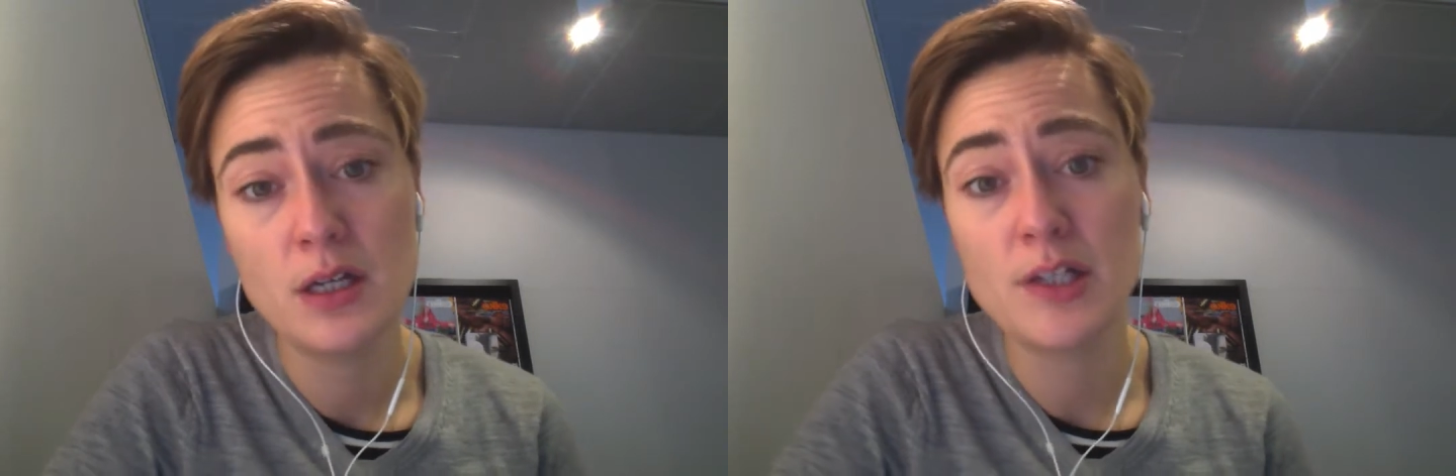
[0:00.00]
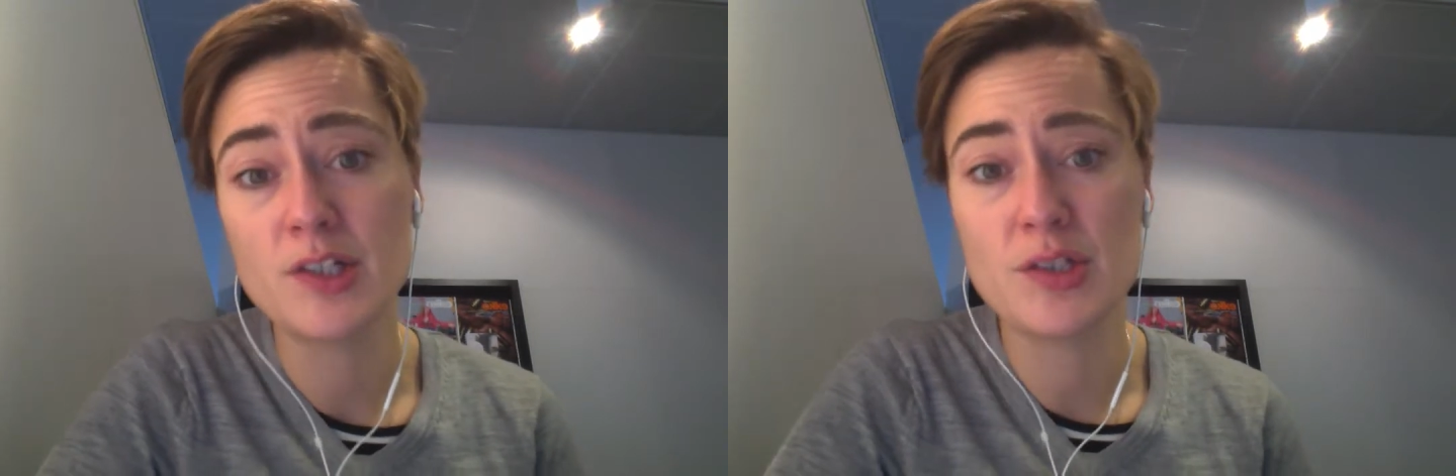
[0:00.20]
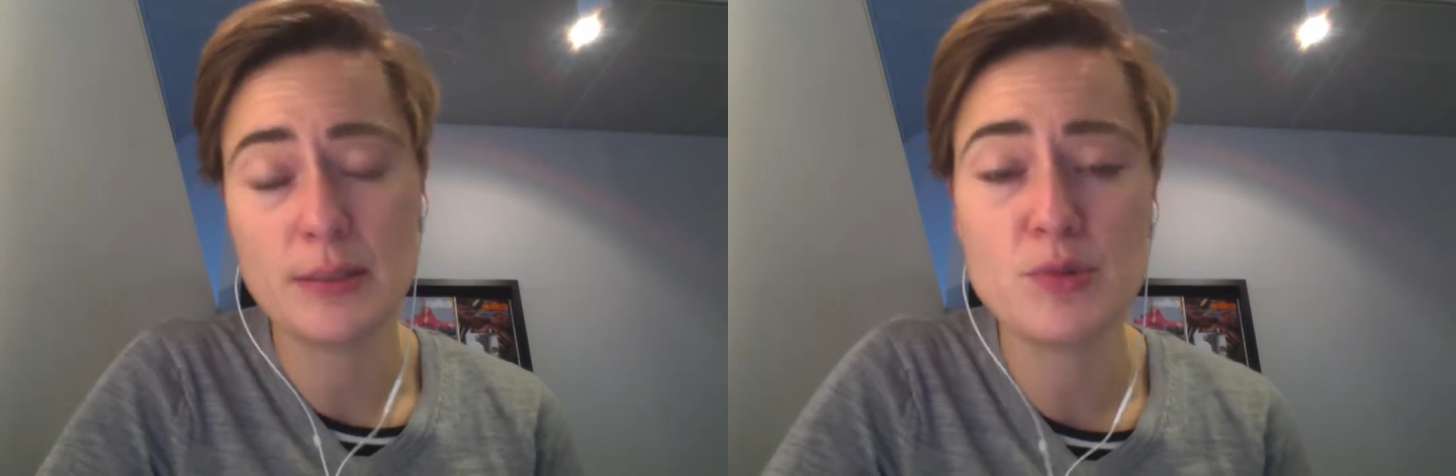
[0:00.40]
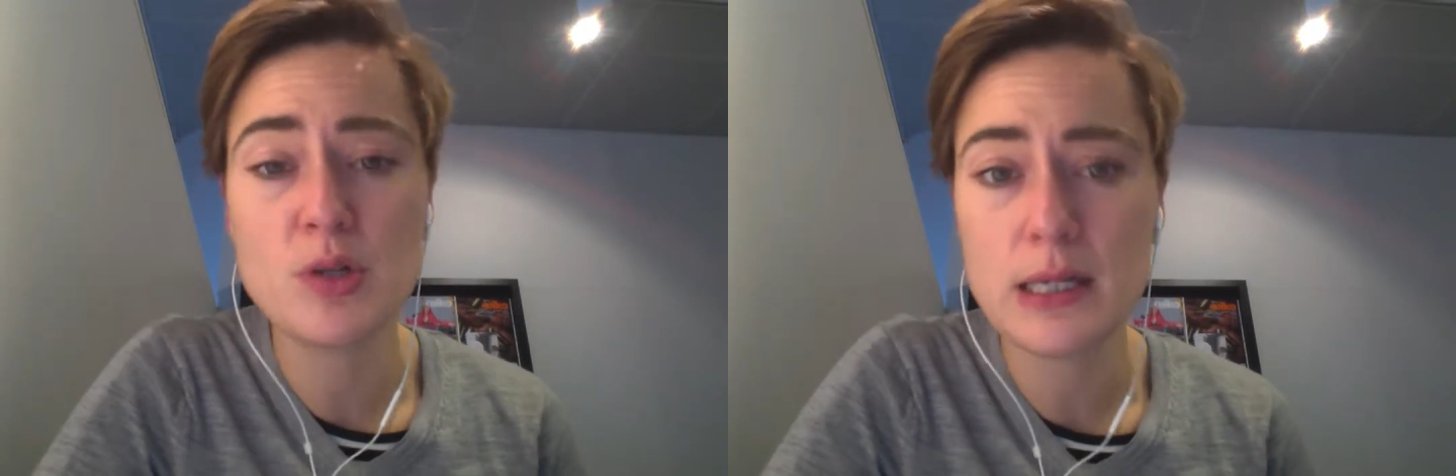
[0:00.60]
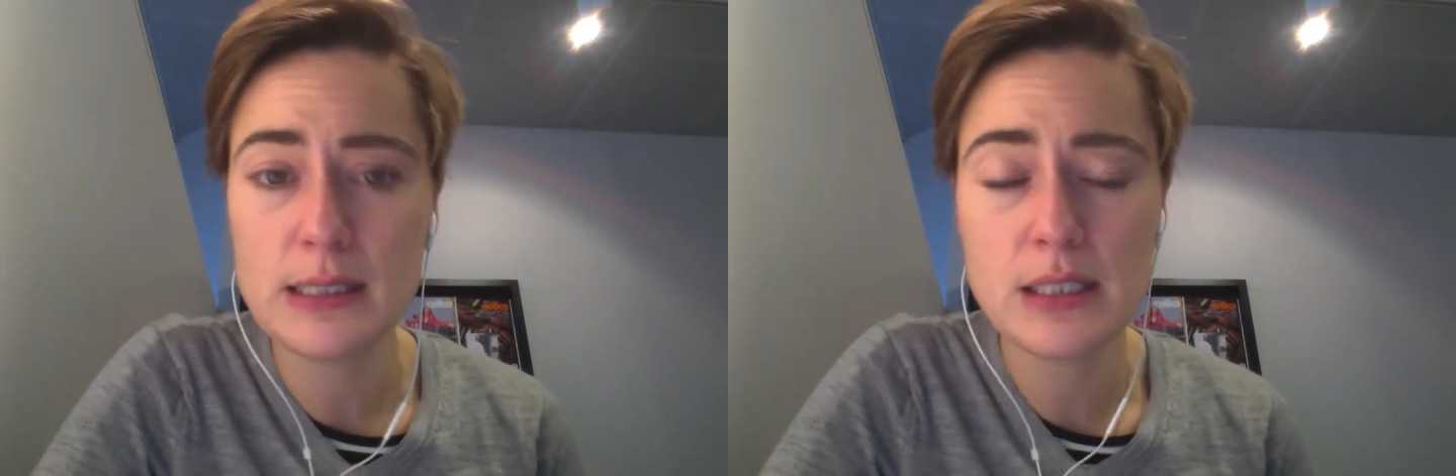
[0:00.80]

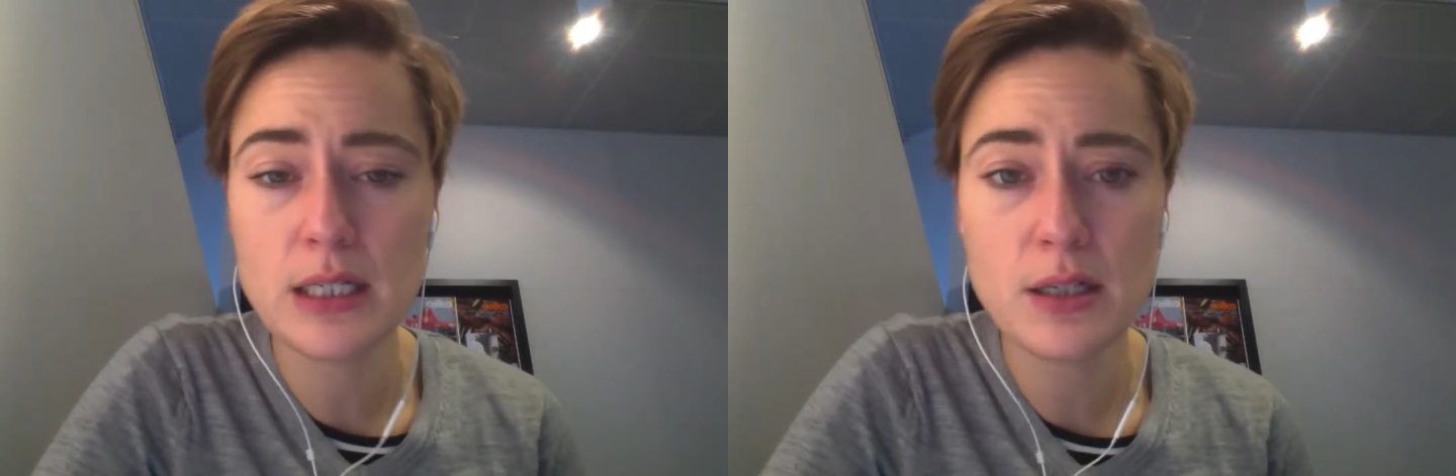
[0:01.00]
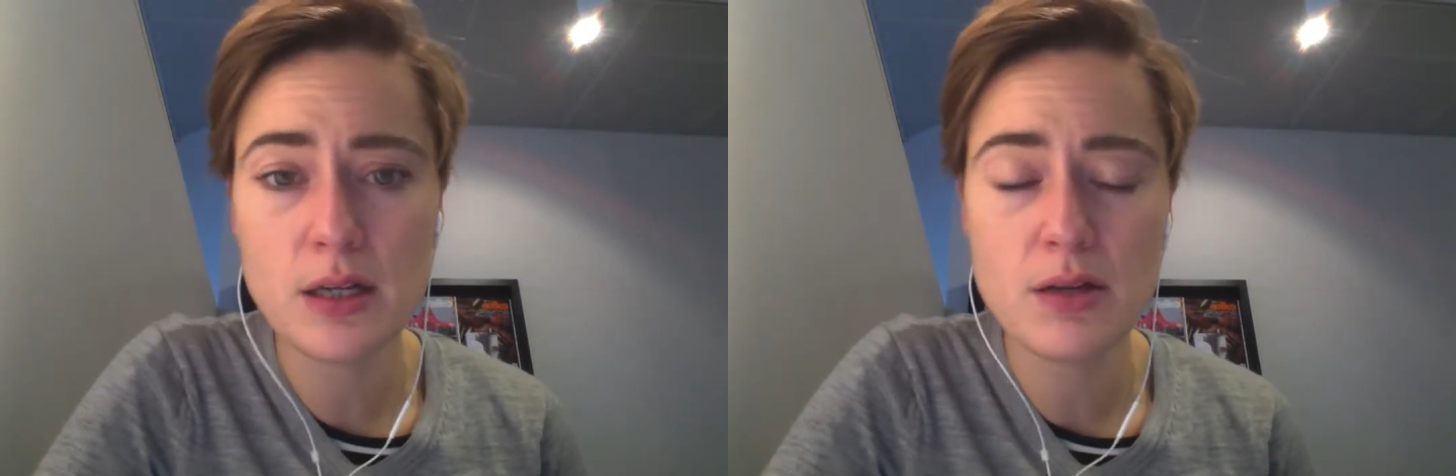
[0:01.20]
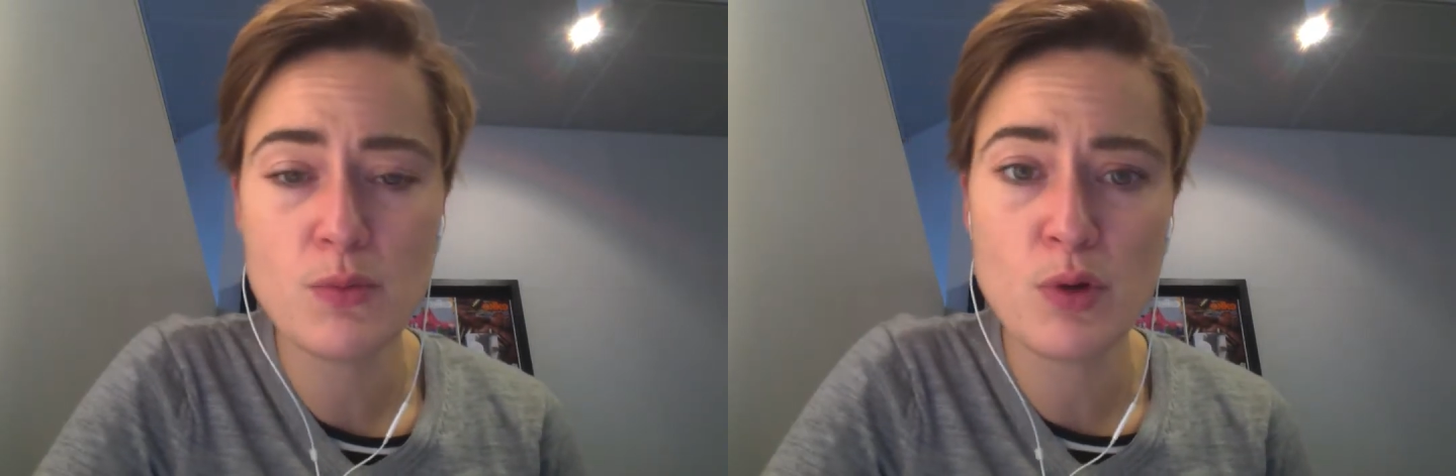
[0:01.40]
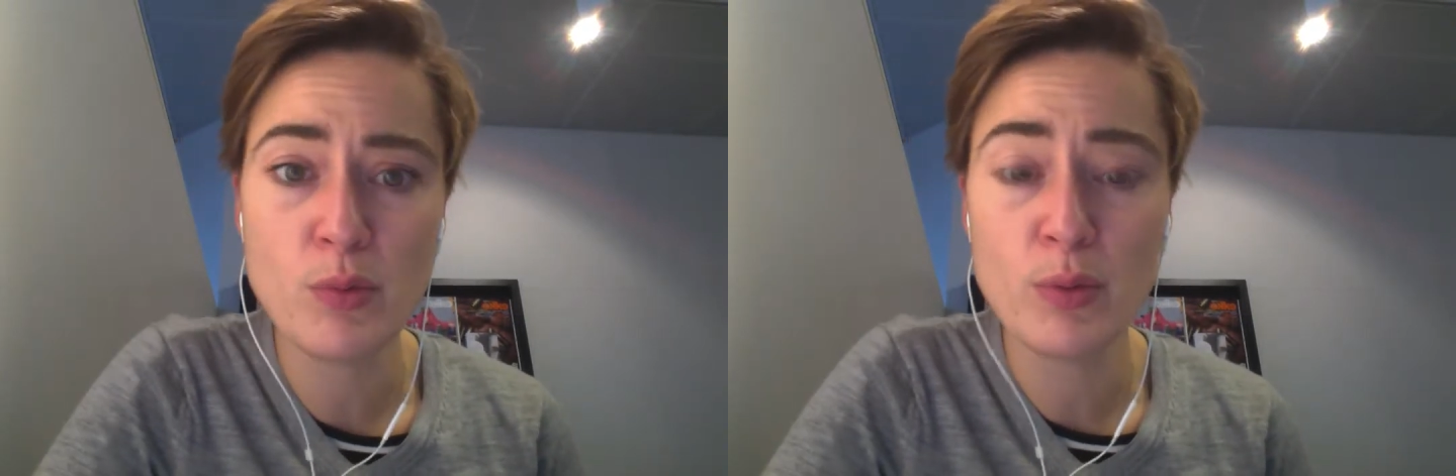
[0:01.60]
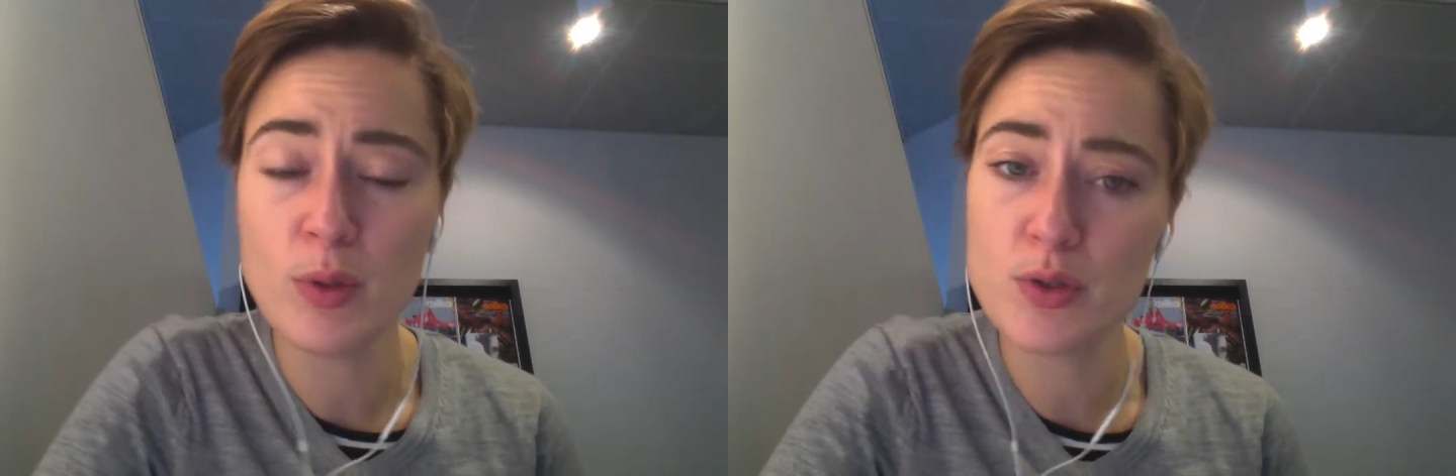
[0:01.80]
conceptualizing what
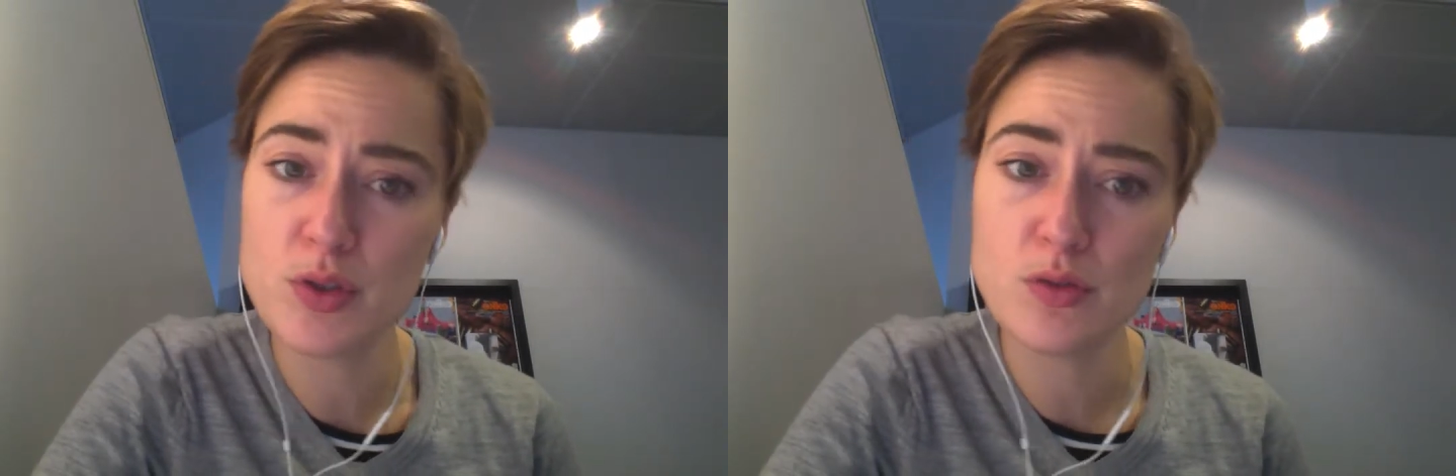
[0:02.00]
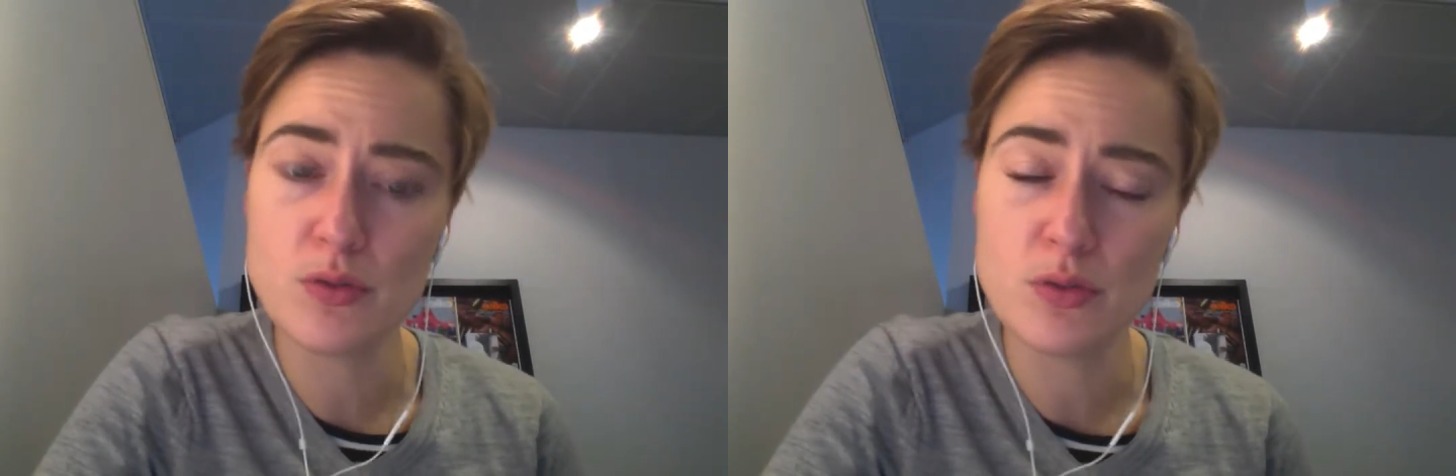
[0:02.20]
we want to